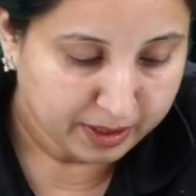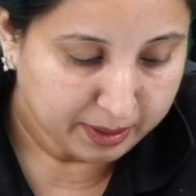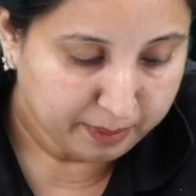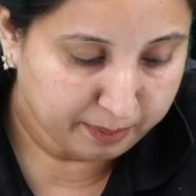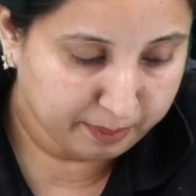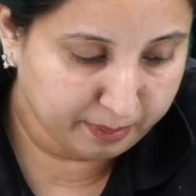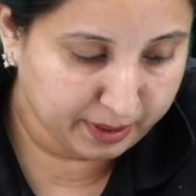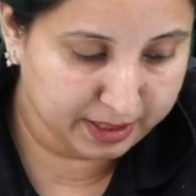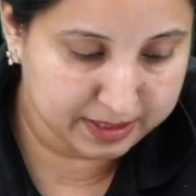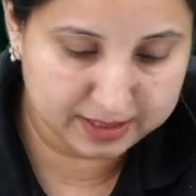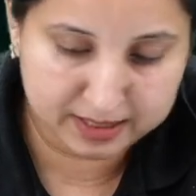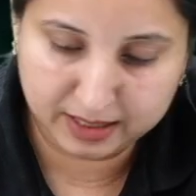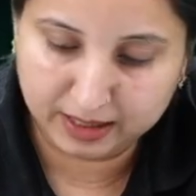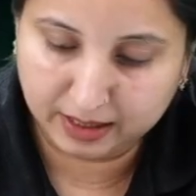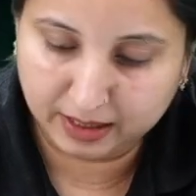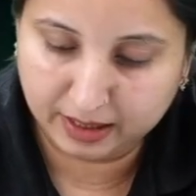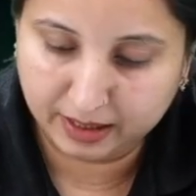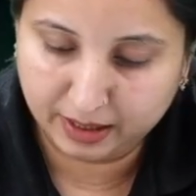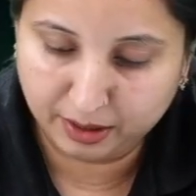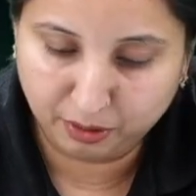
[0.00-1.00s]

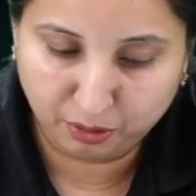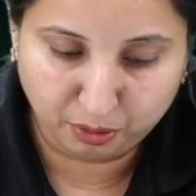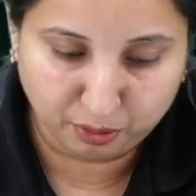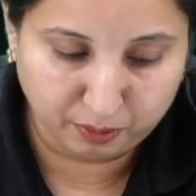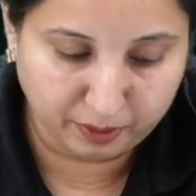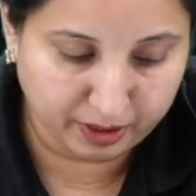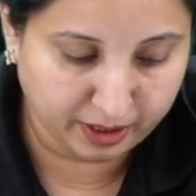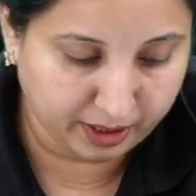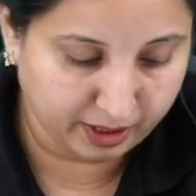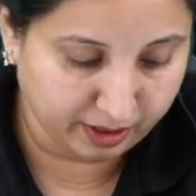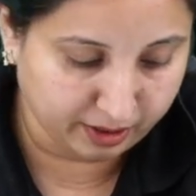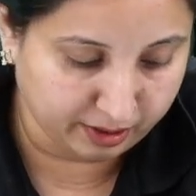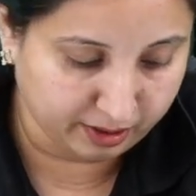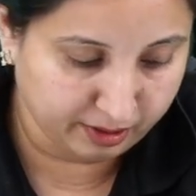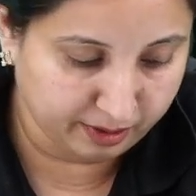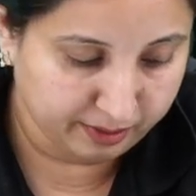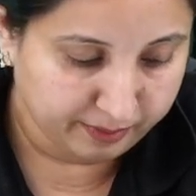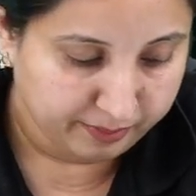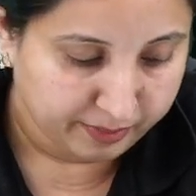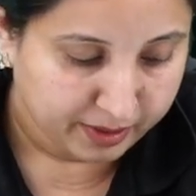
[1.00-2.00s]
basically over
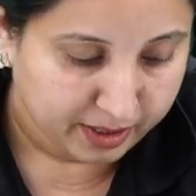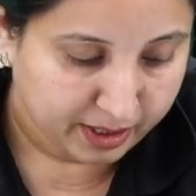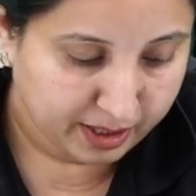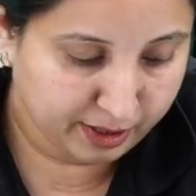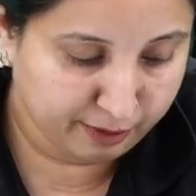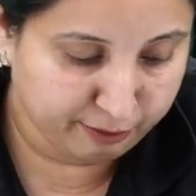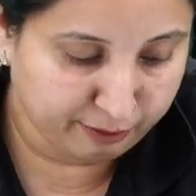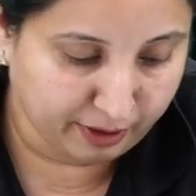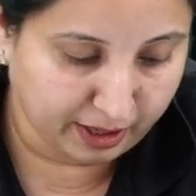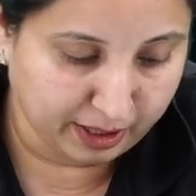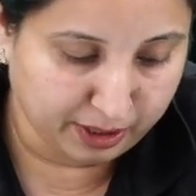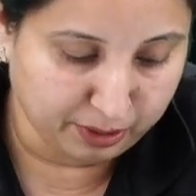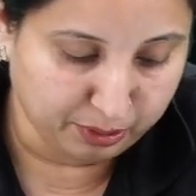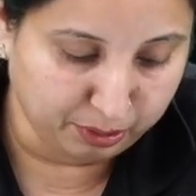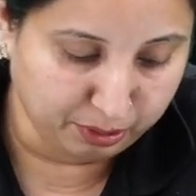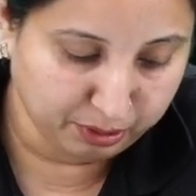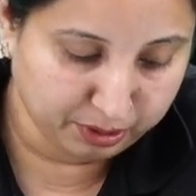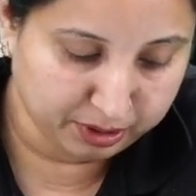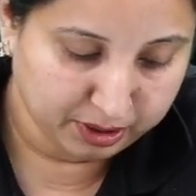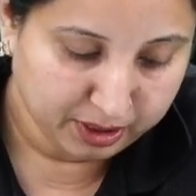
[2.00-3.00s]
here, if I
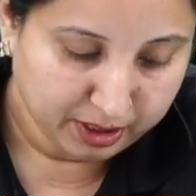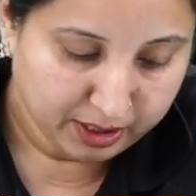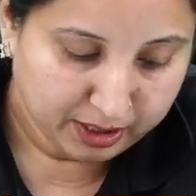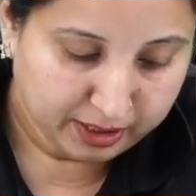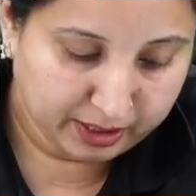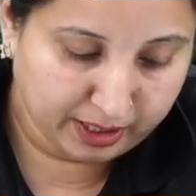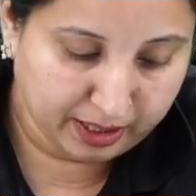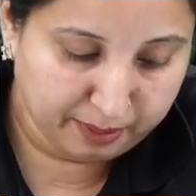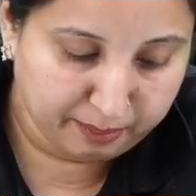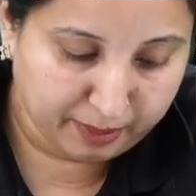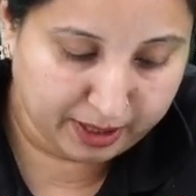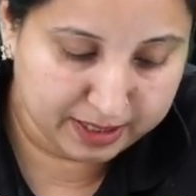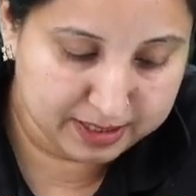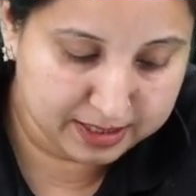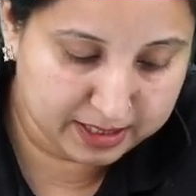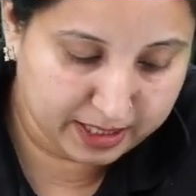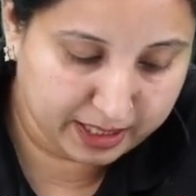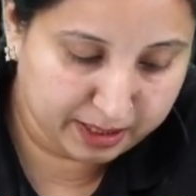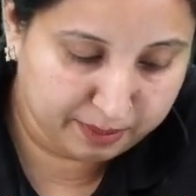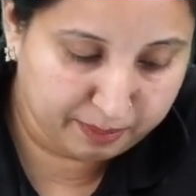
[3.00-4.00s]
look, then my
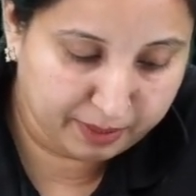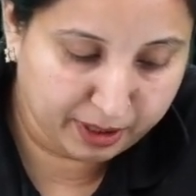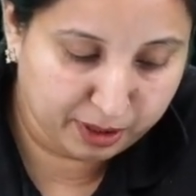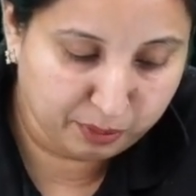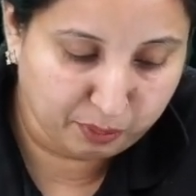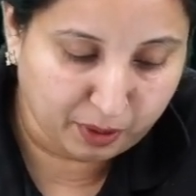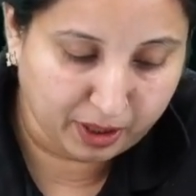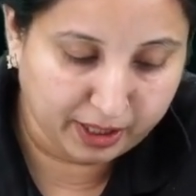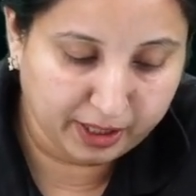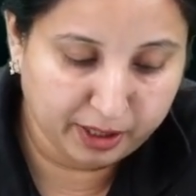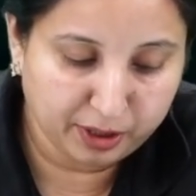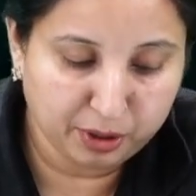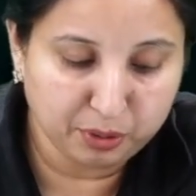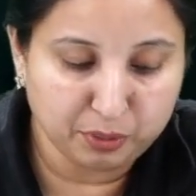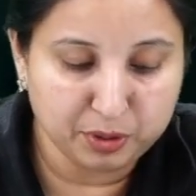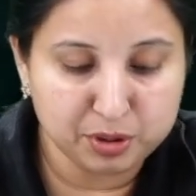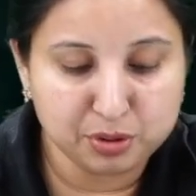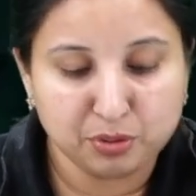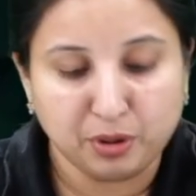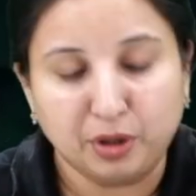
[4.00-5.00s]
statement 1 and 2
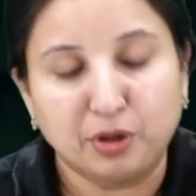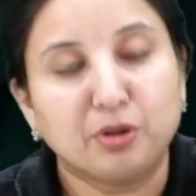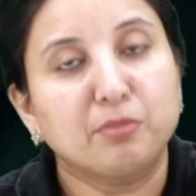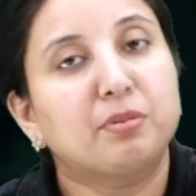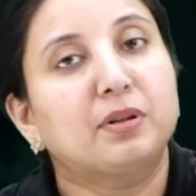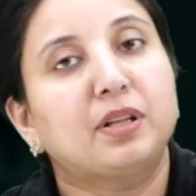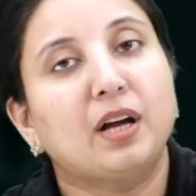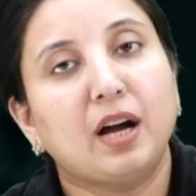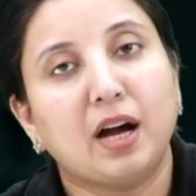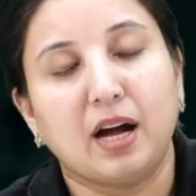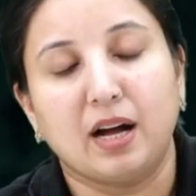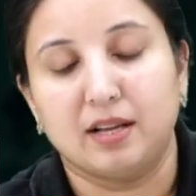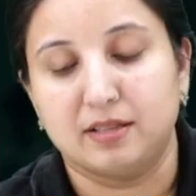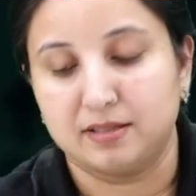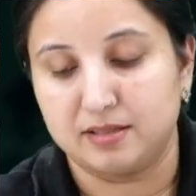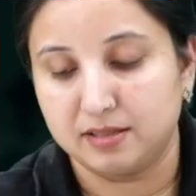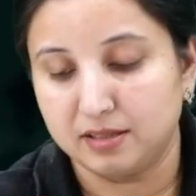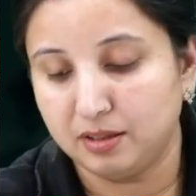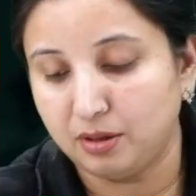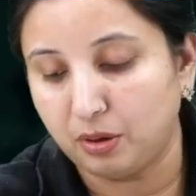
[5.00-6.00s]
is going to be the
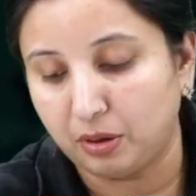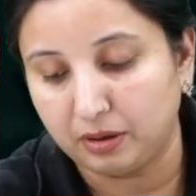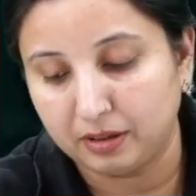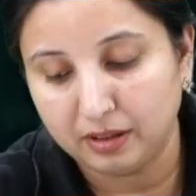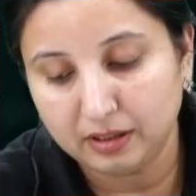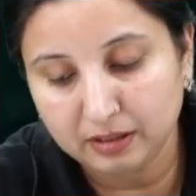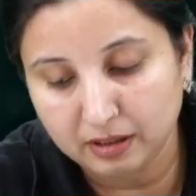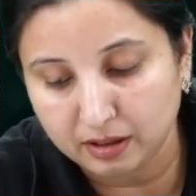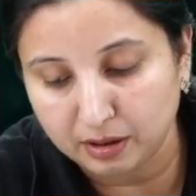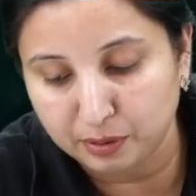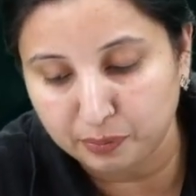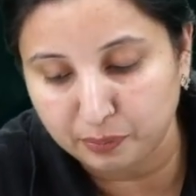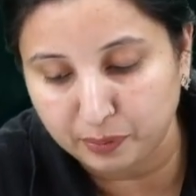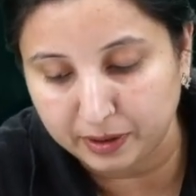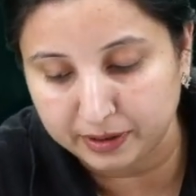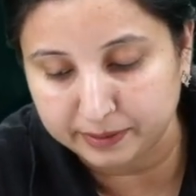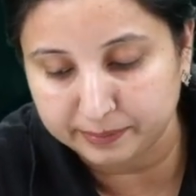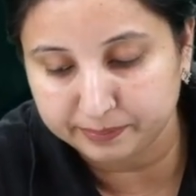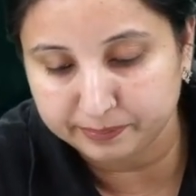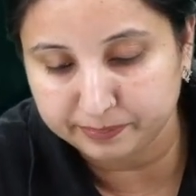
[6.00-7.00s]
answer, not the third one.